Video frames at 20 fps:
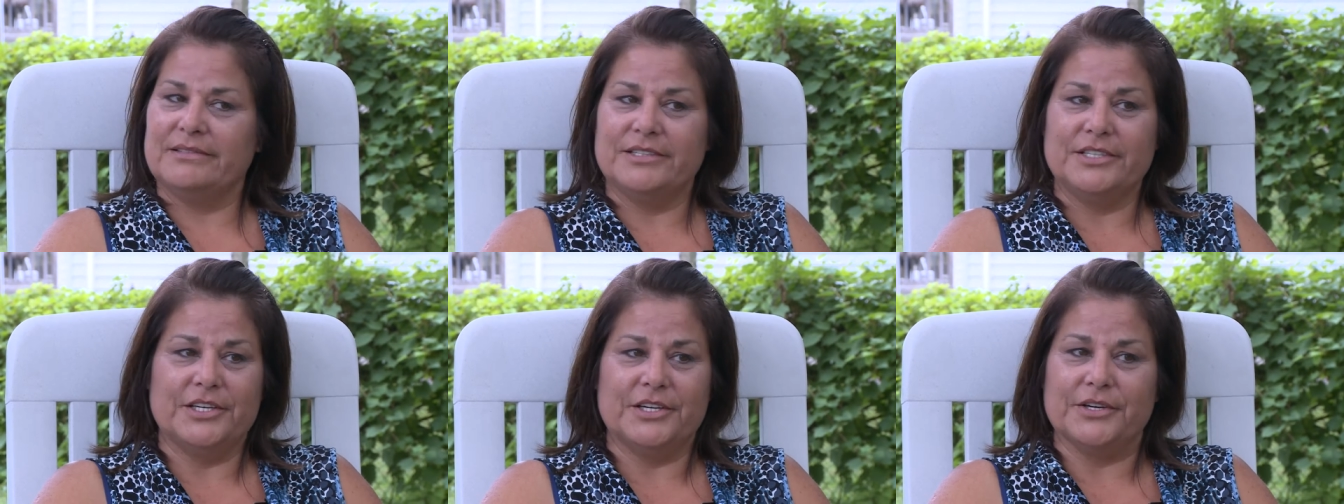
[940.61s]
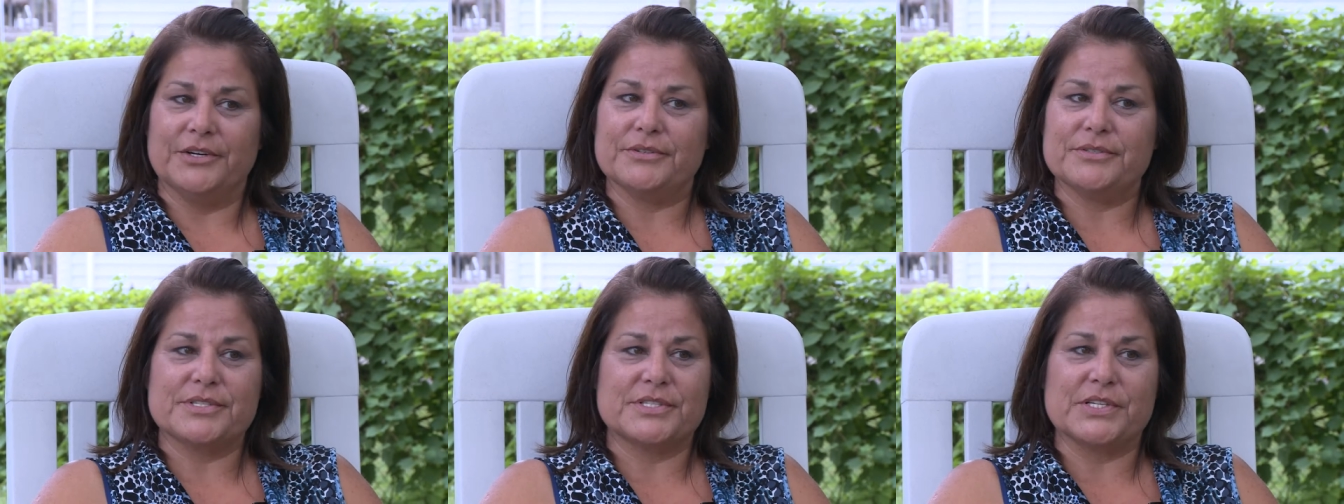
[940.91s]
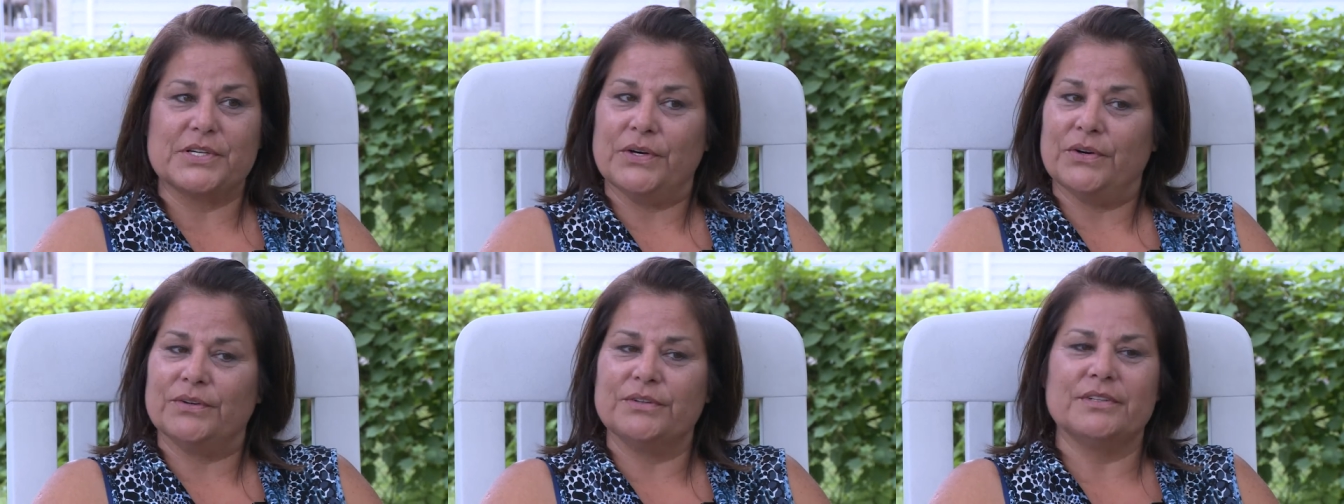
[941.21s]
you.
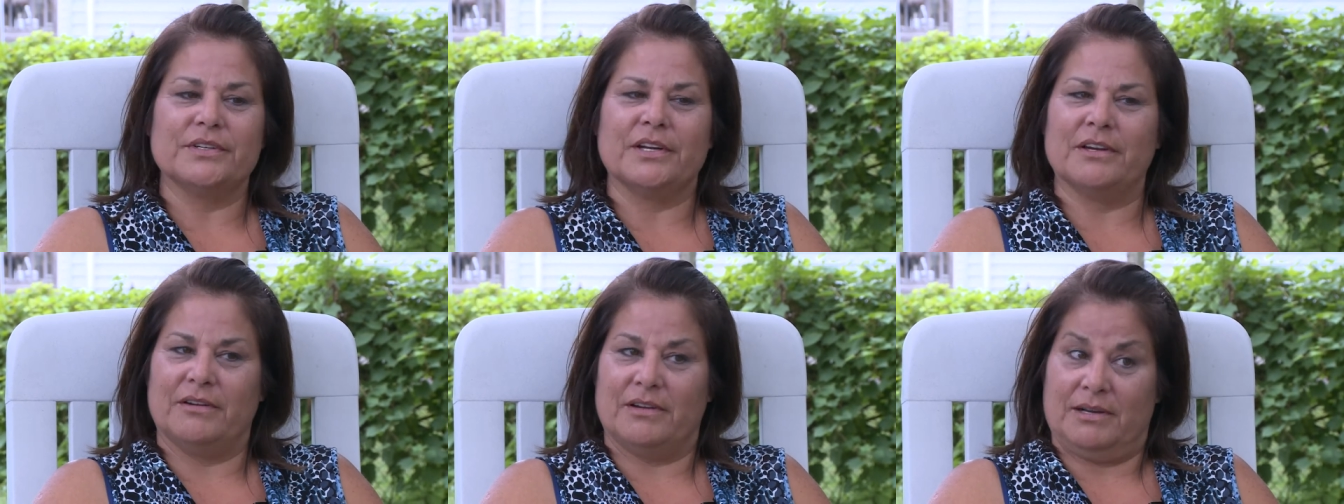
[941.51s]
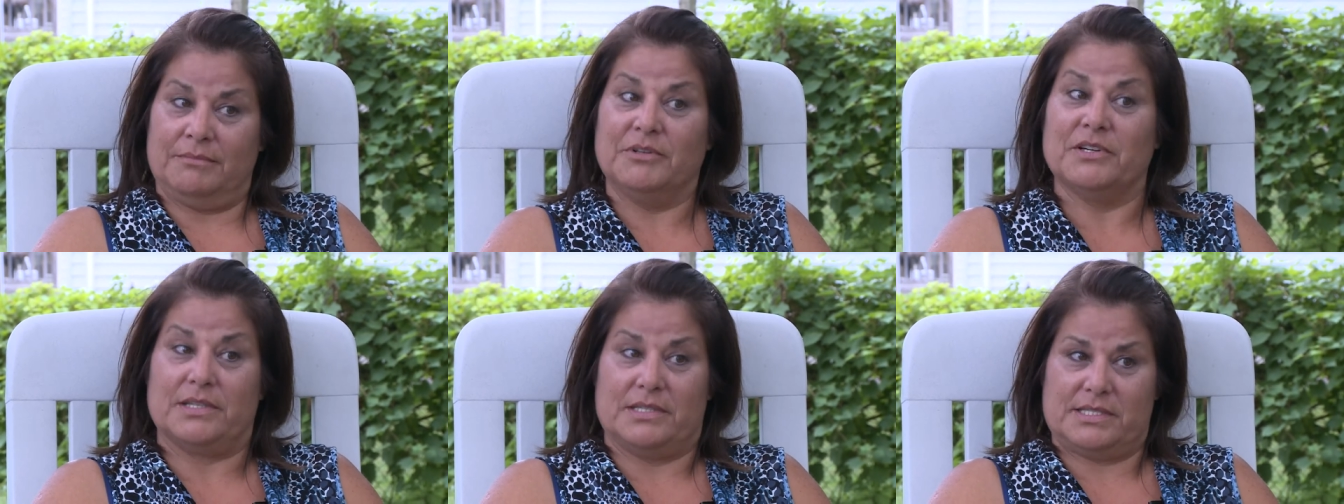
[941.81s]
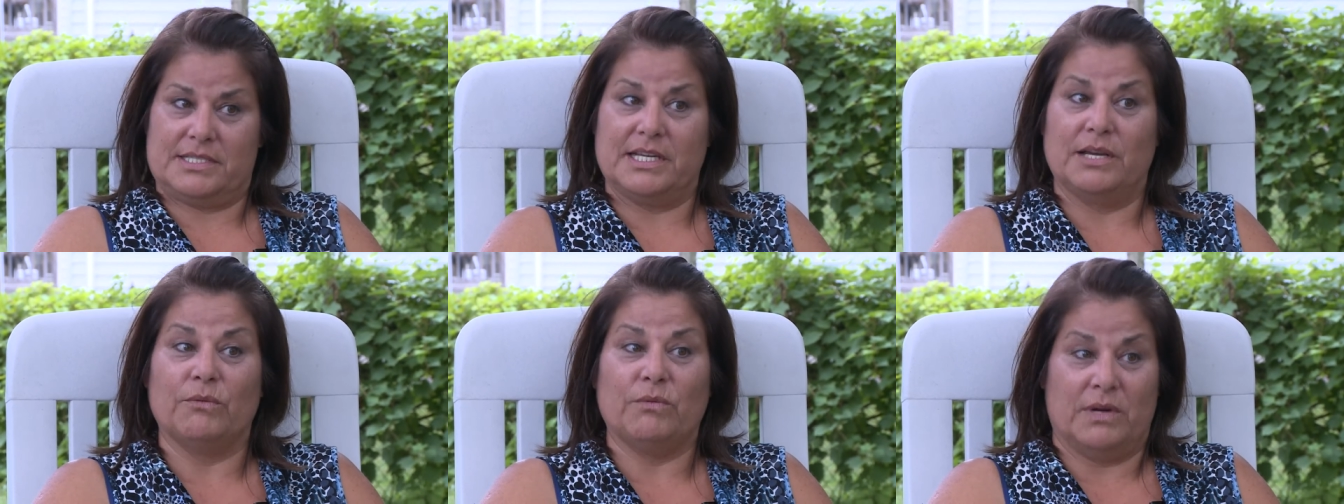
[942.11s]
So, no, I'm going to
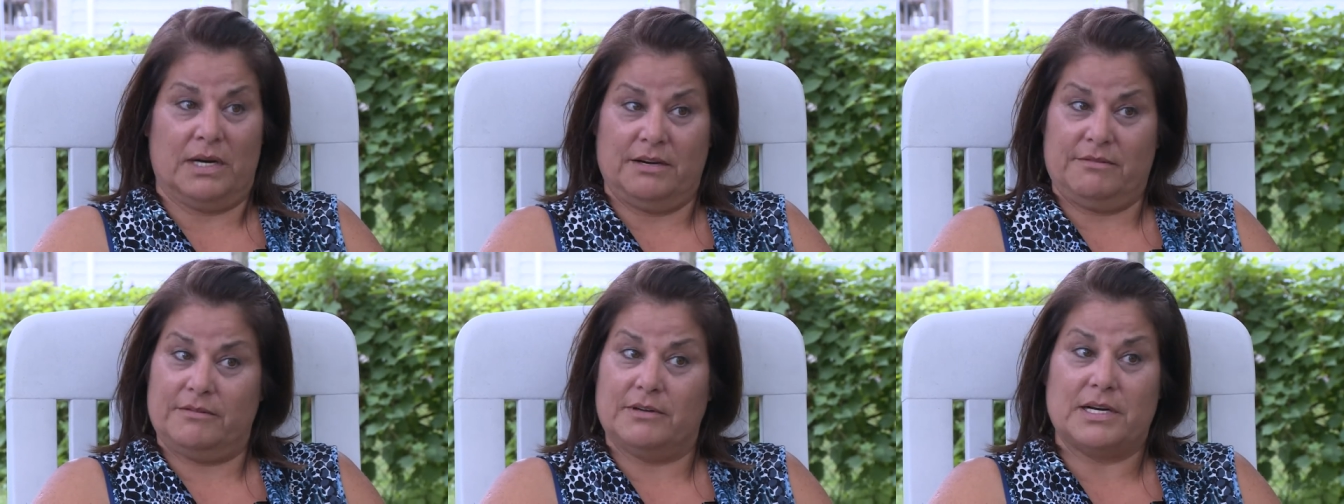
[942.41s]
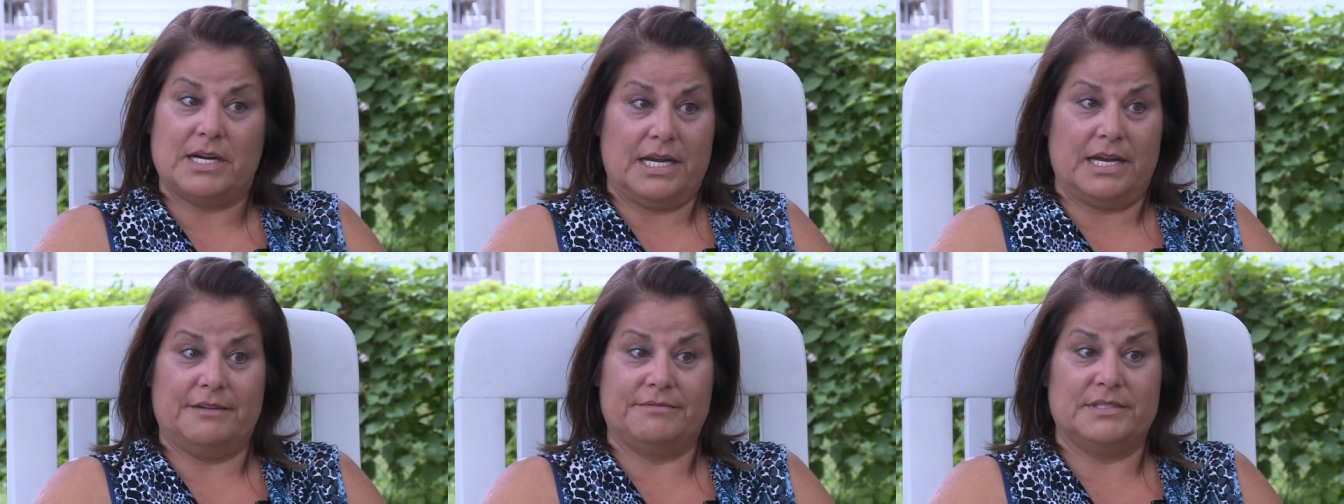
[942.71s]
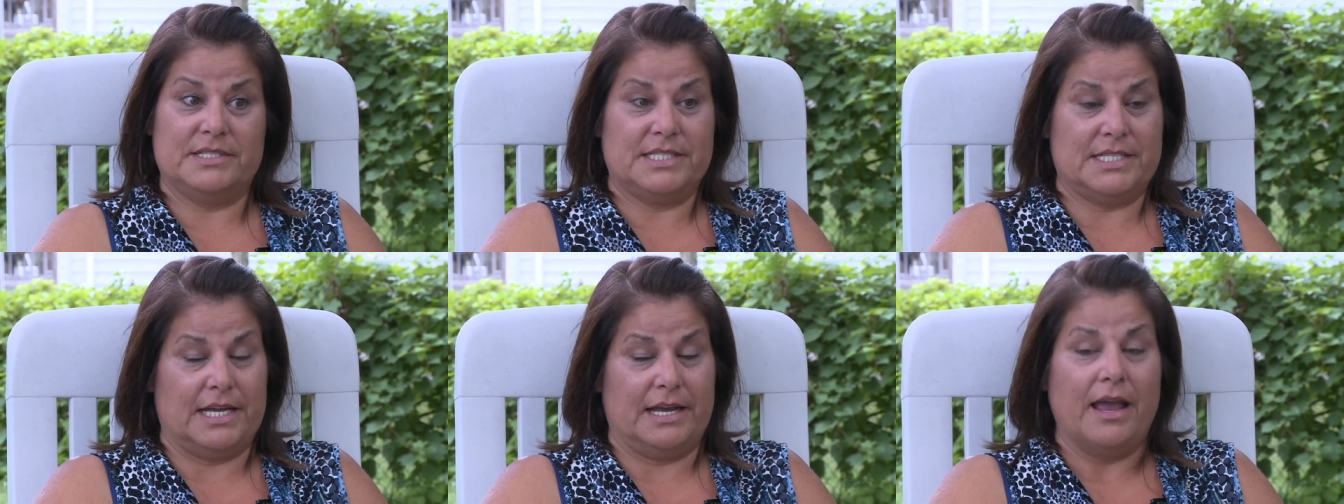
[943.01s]
say whatever I have
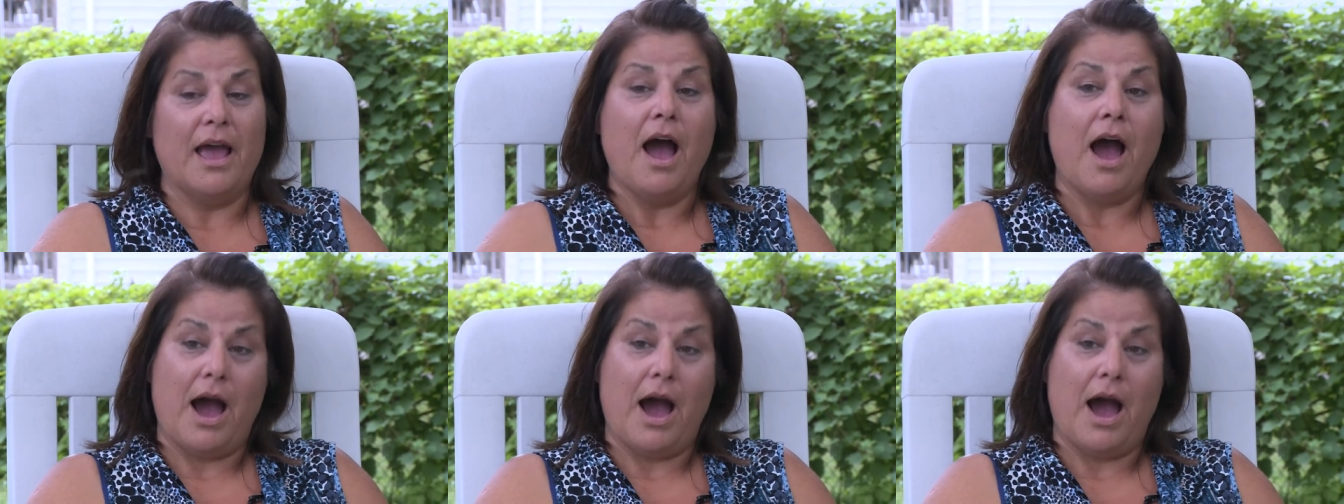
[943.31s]
to say.